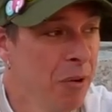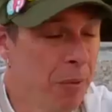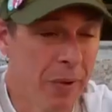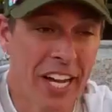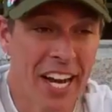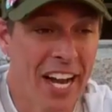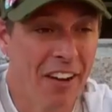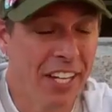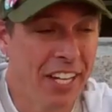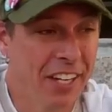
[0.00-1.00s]
When we got
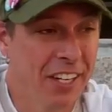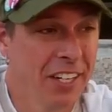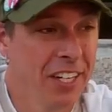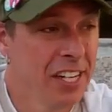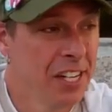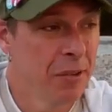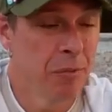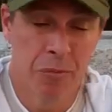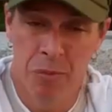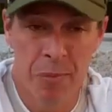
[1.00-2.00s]
out here,
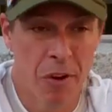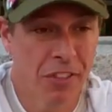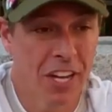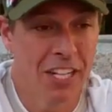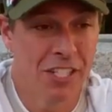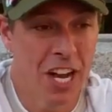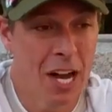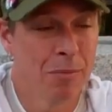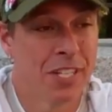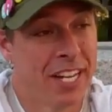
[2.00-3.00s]
we both got
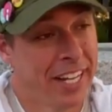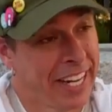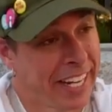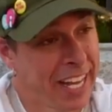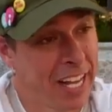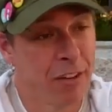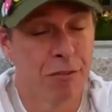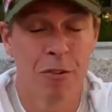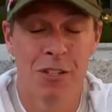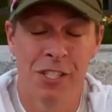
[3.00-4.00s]
jobs, and then again,
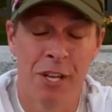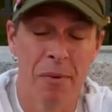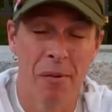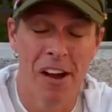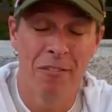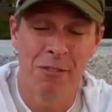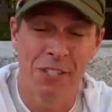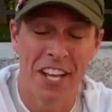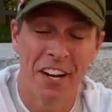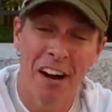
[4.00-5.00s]
unfortunately, my wife
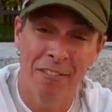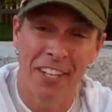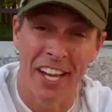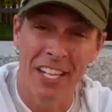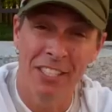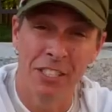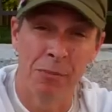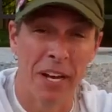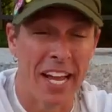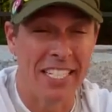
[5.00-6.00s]
was laid off again. She
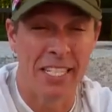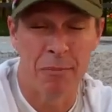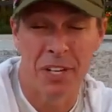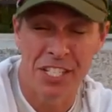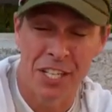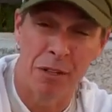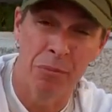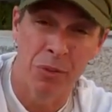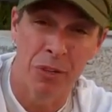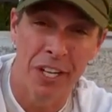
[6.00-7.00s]
spent 18 months
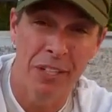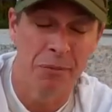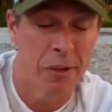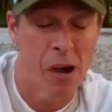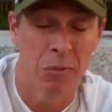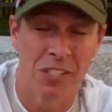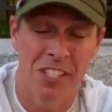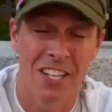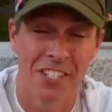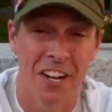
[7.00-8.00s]
unemployed. We almost
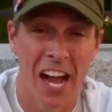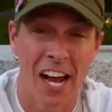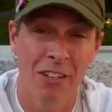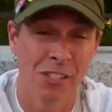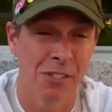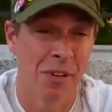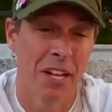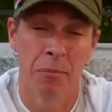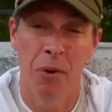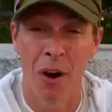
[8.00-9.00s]
lost our house. We
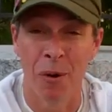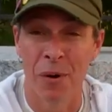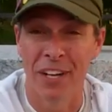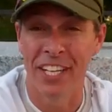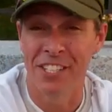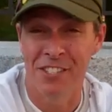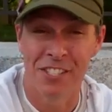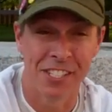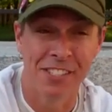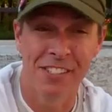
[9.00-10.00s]
had to borrow money
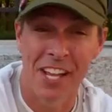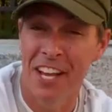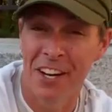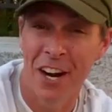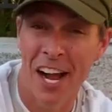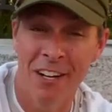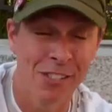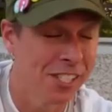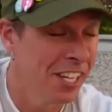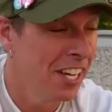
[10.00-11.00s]
just to stay in our house.